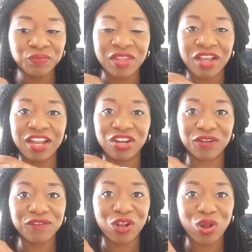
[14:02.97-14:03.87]
A lot
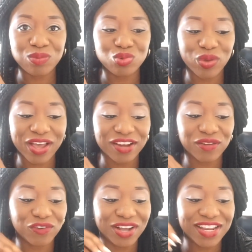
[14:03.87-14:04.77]
of clubs were kind
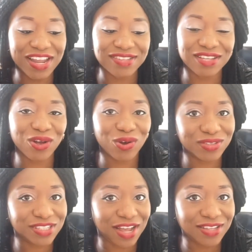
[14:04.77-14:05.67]
of organizing
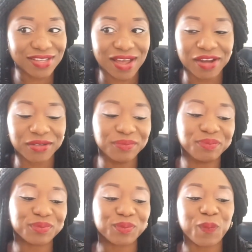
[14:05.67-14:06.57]
concerts, and
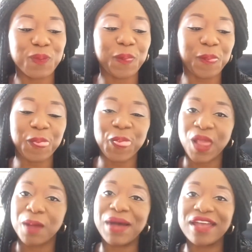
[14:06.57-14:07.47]

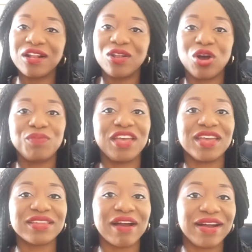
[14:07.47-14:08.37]
my club, the
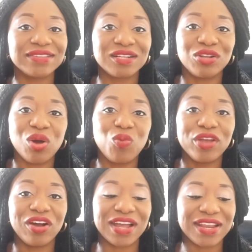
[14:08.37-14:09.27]
Interact Club, we
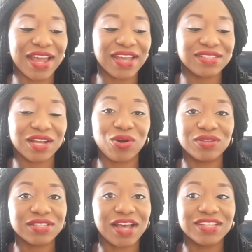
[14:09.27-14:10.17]
organized the
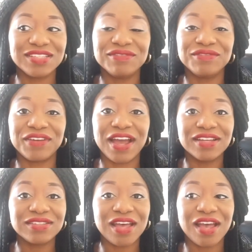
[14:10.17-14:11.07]
concert,
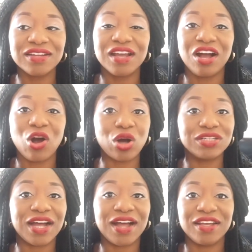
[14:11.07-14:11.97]
invited
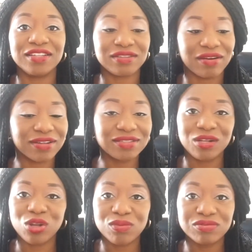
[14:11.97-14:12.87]
other Interact
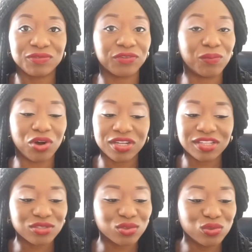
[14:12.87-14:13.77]
clubs from other
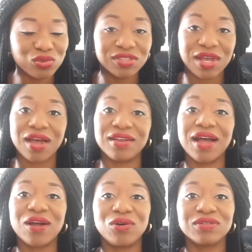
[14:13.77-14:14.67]
schools, and
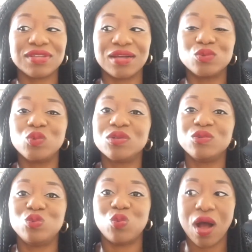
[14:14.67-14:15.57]
that concert was
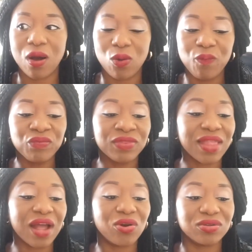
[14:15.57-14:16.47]
wow.
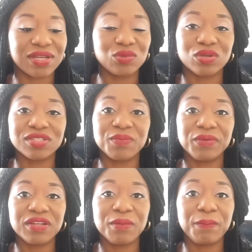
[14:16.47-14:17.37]
That concert was simply
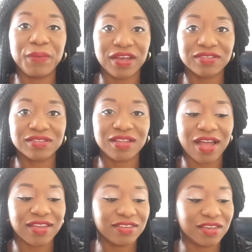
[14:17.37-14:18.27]
the best
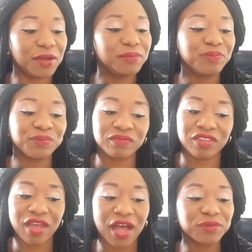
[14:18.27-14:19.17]
that year.
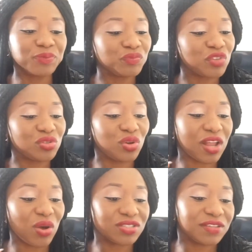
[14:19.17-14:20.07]
Yeah, so
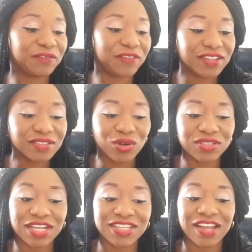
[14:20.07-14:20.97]
that was the first
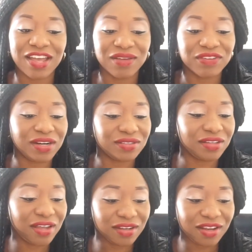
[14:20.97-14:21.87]
concert I ever
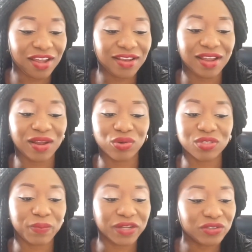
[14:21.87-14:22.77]
attended, and I was
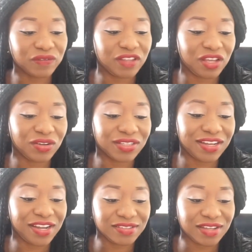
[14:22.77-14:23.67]
part of the
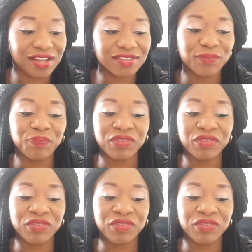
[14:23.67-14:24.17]
organizers.